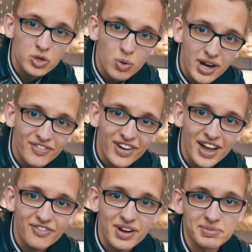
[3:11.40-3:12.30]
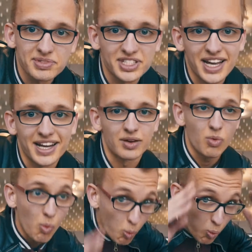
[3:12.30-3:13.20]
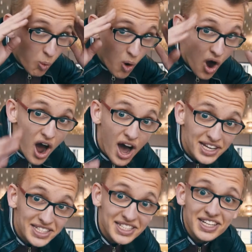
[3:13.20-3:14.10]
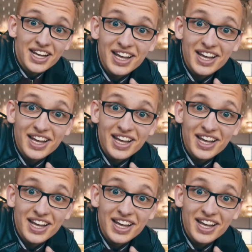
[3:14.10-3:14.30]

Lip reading: 25 frames per second. What?